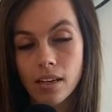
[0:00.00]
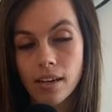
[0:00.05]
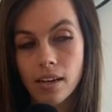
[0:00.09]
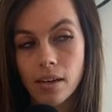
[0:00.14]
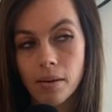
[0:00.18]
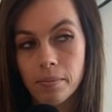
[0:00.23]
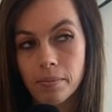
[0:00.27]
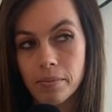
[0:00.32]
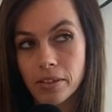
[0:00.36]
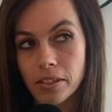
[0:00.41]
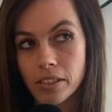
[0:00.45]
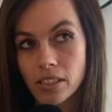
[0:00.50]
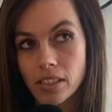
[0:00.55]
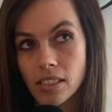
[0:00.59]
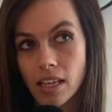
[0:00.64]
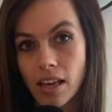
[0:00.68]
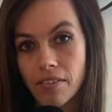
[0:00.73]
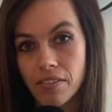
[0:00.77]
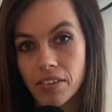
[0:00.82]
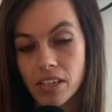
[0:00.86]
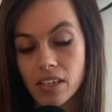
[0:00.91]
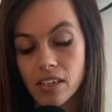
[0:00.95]
Number
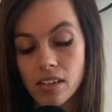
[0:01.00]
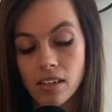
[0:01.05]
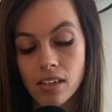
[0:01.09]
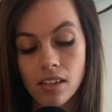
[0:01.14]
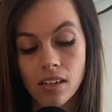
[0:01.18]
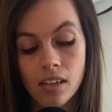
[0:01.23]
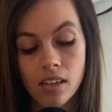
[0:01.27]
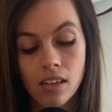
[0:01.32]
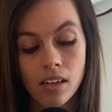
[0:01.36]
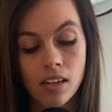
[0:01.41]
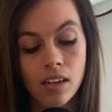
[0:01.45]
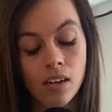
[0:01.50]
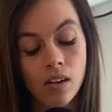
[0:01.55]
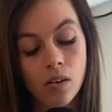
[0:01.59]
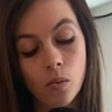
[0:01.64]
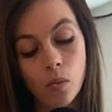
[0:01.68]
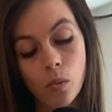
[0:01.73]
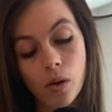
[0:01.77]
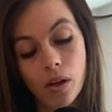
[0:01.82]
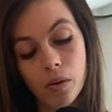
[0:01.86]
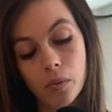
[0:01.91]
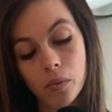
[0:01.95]
seven,
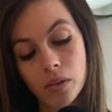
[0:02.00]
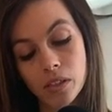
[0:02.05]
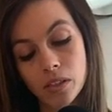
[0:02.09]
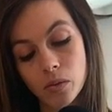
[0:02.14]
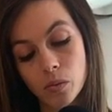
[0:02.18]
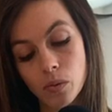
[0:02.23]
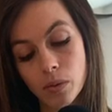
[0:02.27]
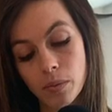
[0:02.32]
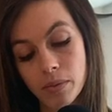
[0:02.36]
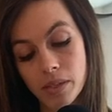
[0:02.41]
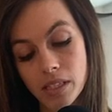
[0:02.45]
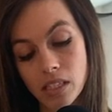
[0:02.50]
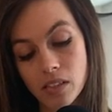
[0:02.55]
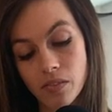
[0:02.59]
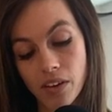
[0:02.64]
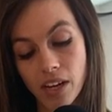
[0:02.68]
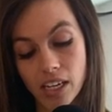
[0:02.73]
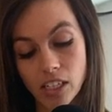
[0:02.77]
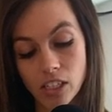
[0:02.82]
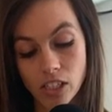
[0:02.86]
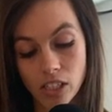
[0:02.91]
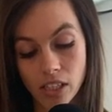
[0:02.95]
what was women's
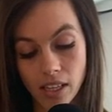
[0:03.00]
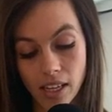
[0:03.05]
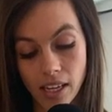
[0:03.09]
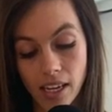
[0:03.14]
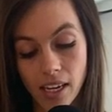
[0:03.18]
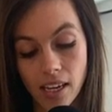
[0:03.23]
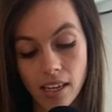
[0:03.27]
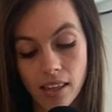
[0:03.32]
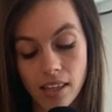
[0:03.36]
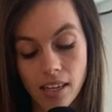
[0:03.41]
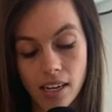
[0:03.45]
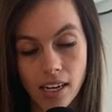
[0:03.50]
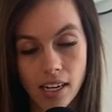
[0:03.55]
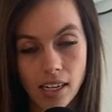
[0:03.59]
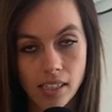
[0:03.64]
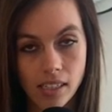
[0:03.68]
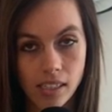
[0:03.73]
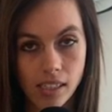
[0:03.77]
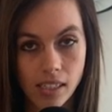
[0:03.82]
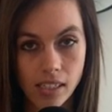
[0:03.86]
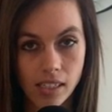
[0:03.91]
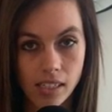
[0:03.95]
fashion like in the
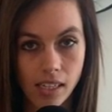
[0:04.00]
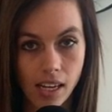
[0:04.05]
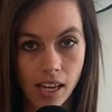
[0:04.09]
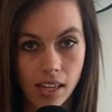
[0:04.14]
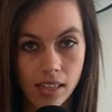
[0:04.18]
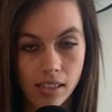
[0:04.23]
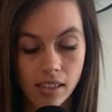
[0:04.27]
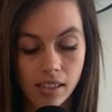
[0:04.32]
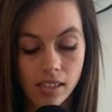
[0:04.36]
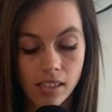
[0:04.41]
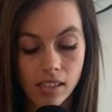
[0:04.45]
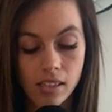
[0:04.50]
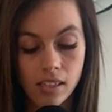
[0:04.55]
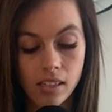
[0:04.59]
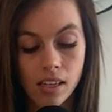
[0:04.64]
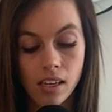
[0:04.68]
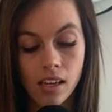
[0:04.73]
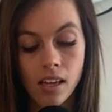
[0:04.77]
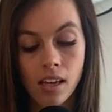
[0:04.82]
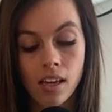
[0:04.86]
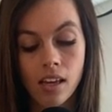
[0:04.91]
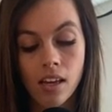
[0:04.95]
1910s?
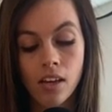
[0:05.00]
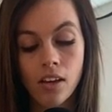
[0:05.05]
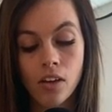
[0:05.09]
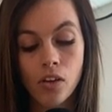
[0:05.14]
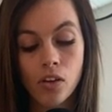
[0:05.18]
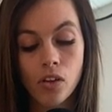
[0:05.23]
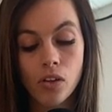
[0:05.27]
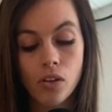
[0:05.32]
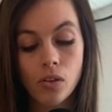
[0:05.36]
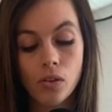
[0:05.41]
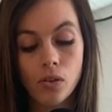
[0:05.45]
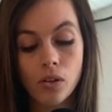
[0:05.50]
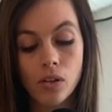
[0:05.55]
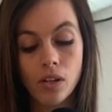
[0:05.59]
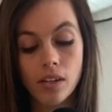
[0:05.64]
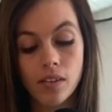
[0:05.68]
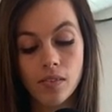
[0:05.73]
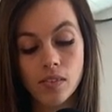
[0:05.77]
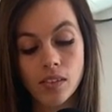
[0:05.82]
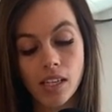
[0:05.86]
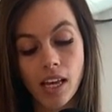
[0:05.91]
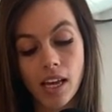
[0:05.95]

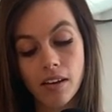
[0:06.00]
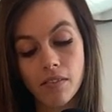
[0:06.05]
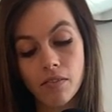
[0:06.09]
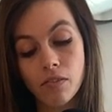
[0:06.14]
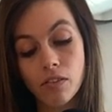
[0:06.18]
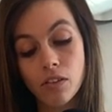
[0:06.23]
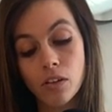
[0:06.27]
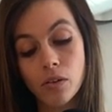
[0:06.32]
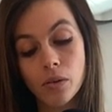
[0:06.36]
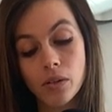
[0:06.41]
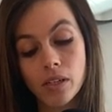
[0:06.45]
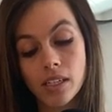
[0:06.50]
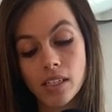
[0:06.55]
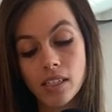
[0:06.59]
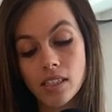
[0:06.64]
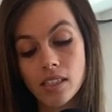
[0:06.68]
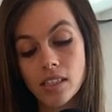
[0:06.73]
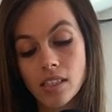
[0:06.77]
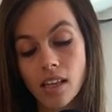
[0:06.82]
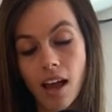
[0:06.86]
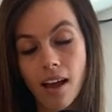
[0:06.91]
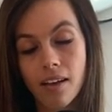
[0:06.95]
kind of sad fluid,
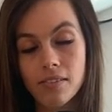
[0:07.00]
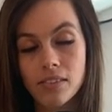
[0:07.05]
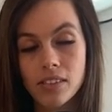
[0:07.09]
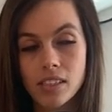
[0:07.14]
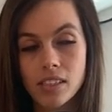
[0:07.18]
soft